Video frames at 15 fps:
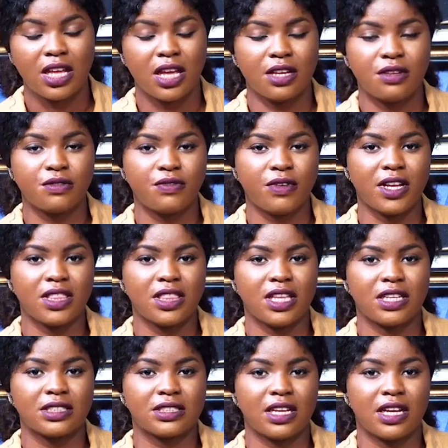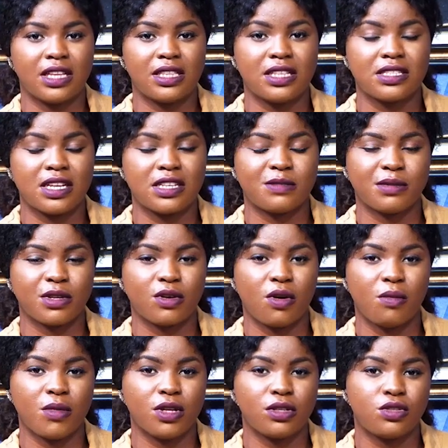And you find that this has
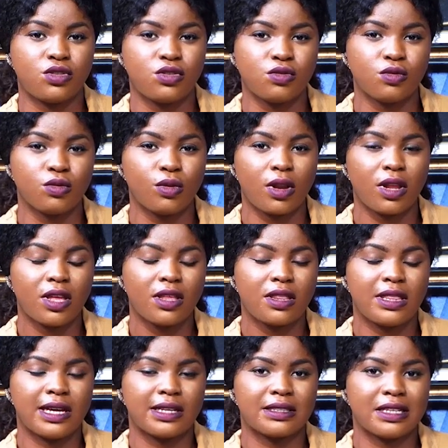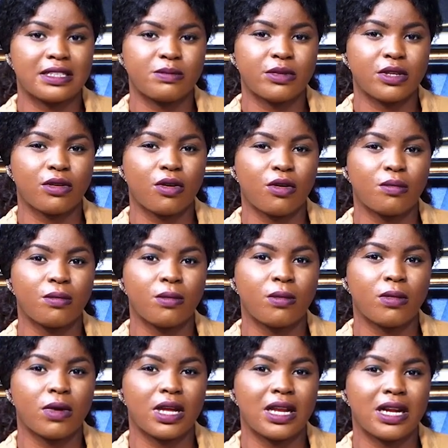become a tool that
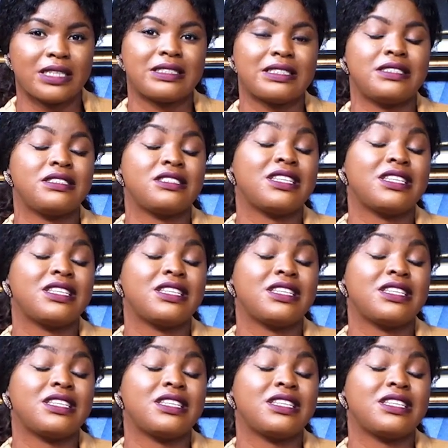has